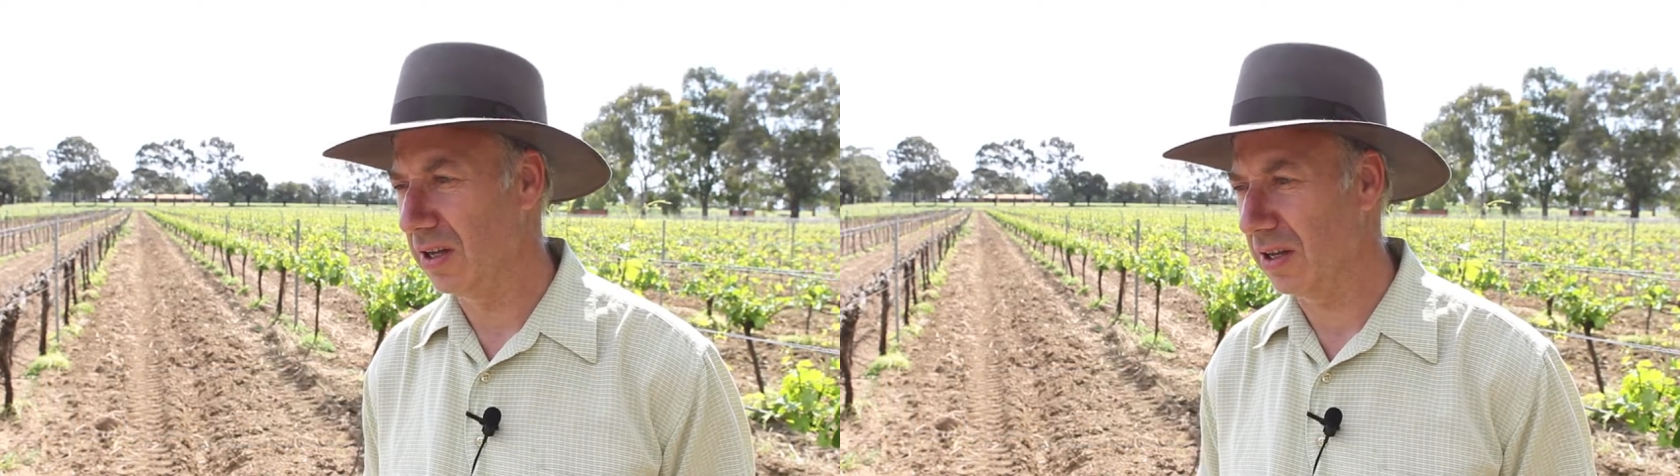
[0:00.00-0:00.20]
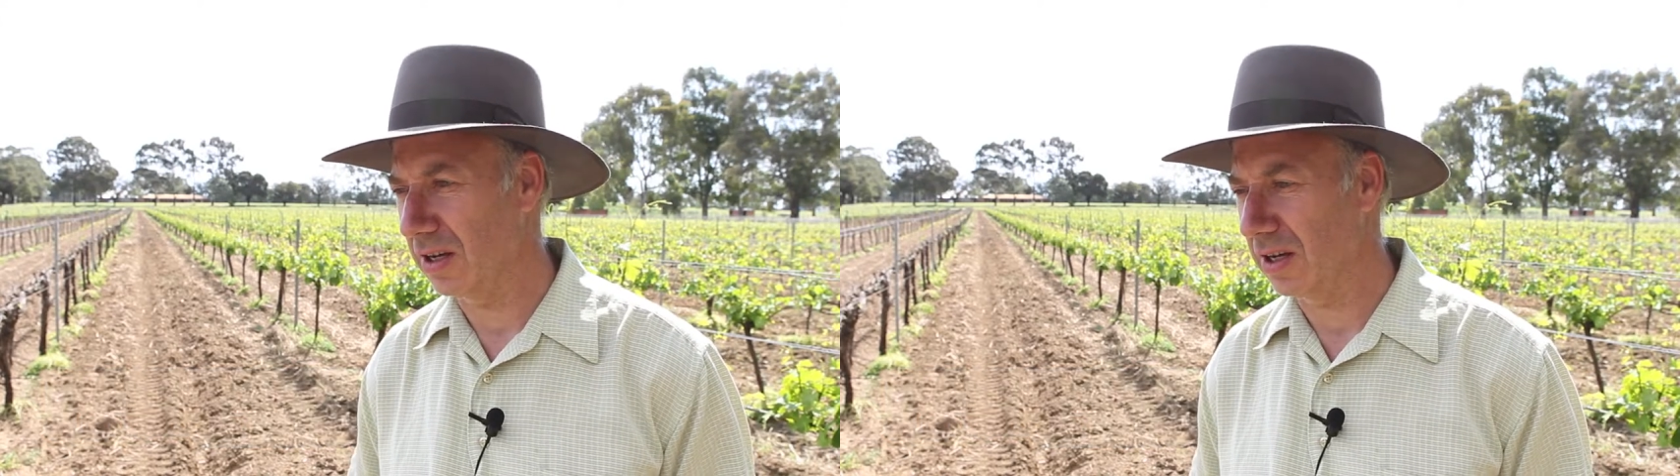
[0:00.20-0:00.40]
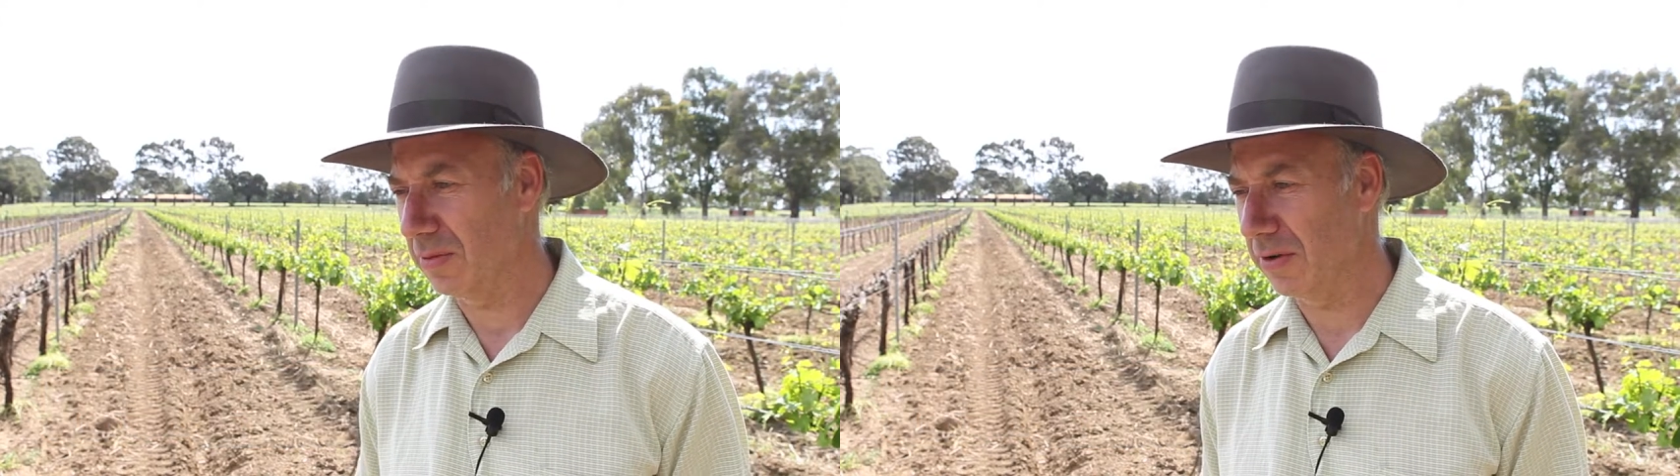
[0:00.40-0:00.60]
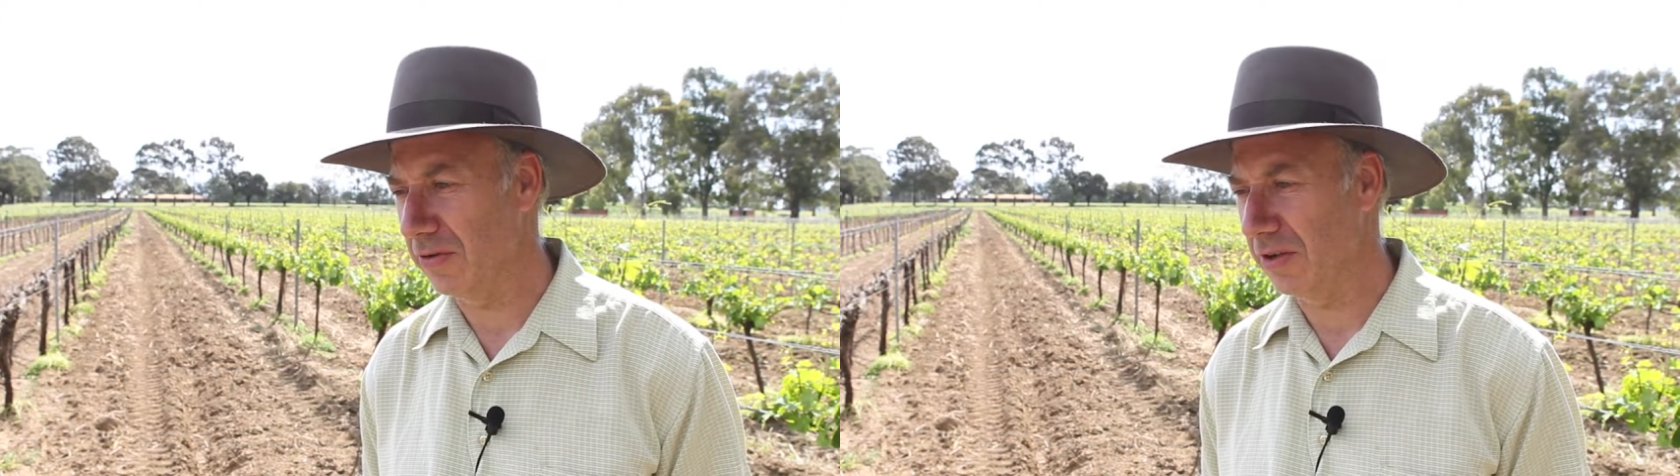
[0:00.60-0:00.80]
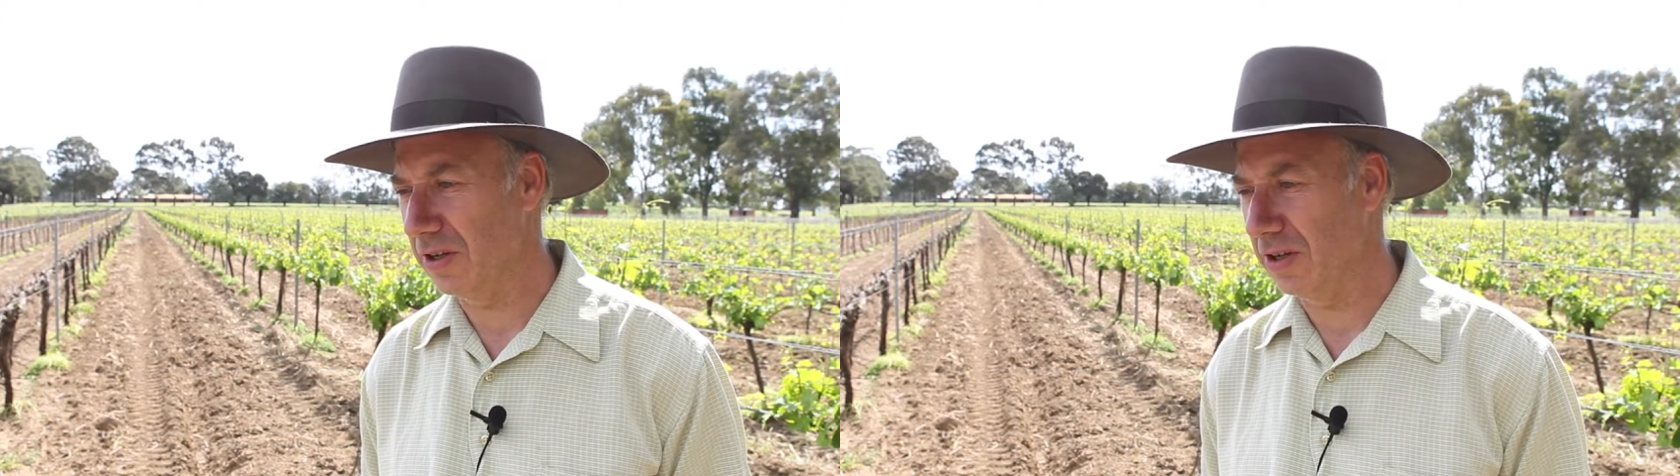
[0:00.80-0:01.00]
They come
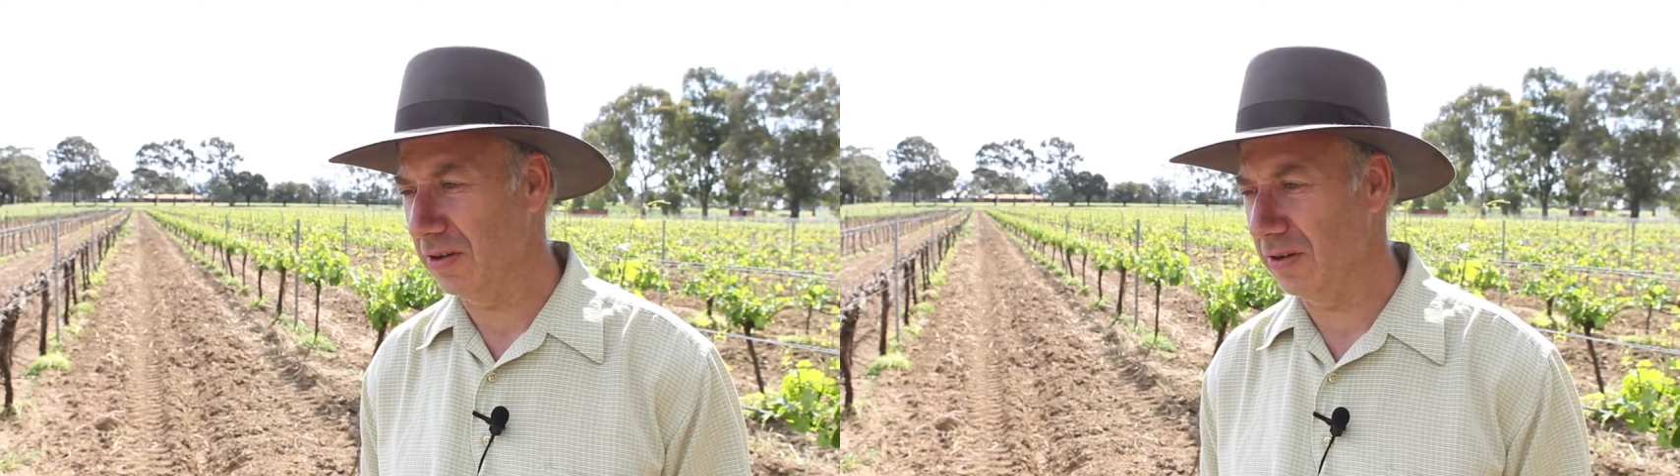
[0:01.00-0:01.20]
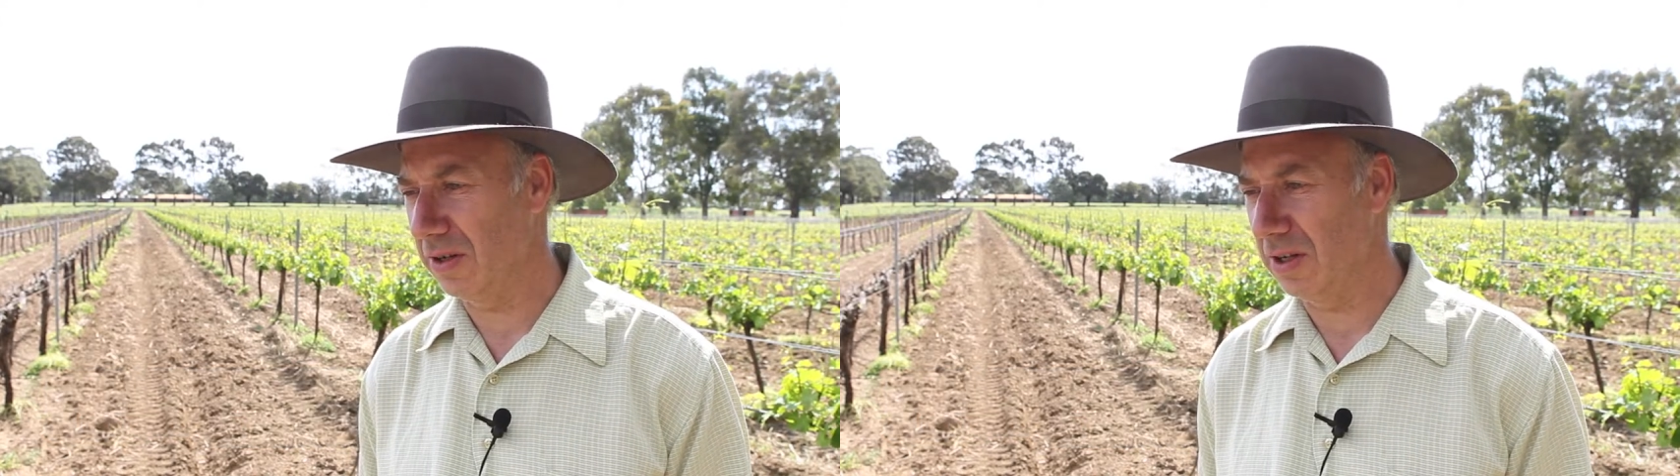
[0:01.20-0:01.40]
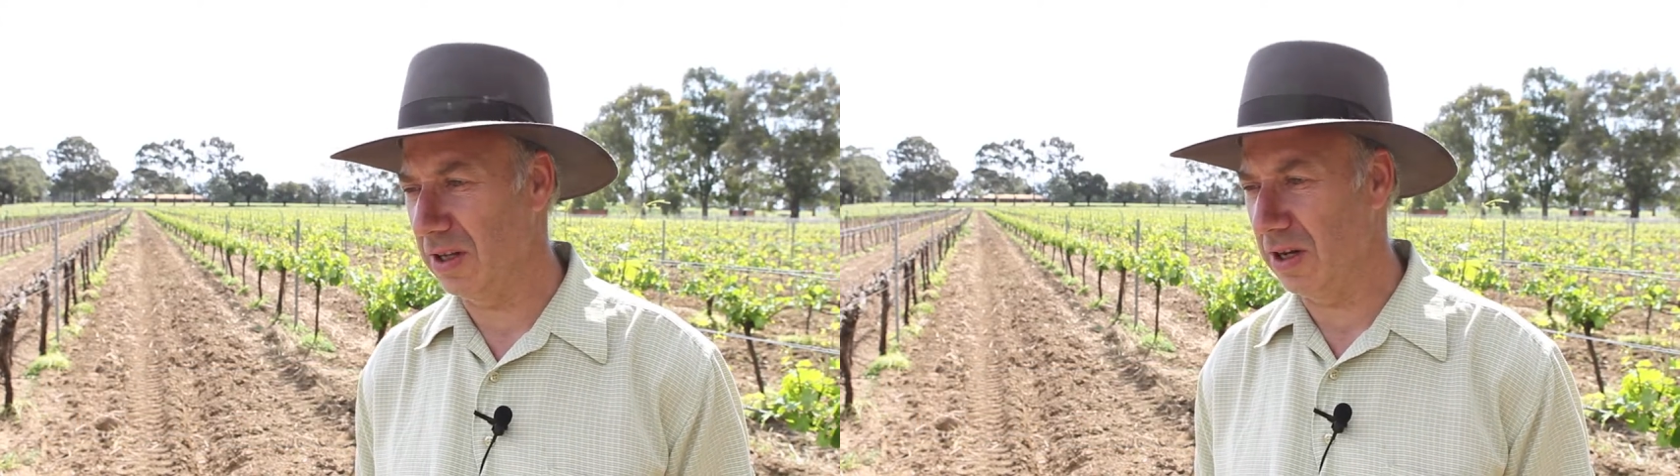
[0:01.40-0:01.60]
every year and